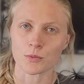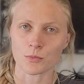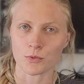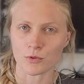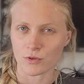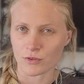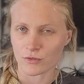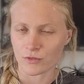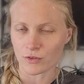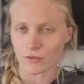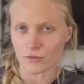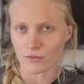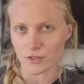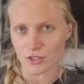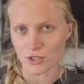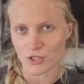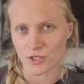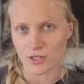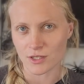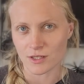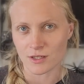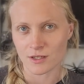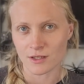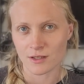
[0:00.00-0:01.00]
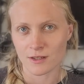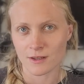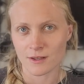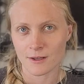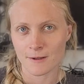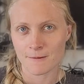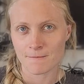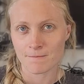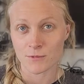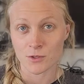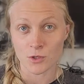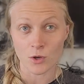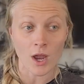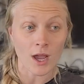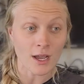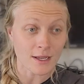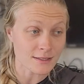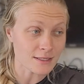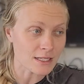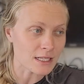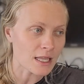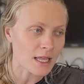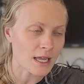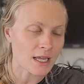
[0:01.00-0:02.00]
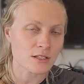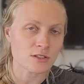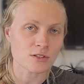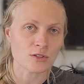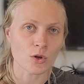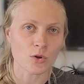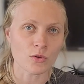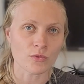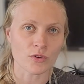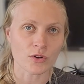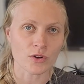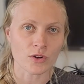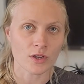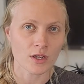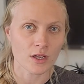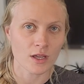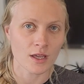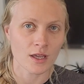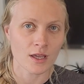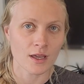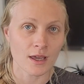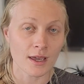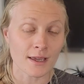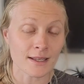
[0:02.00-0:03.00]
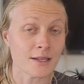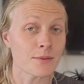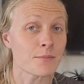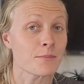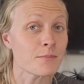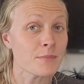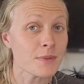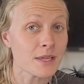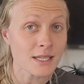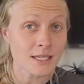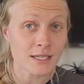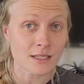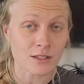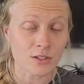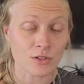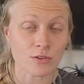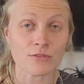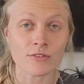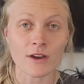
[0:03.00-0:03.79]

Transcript: your peripheral vision. Your eyes glance over, and immediately you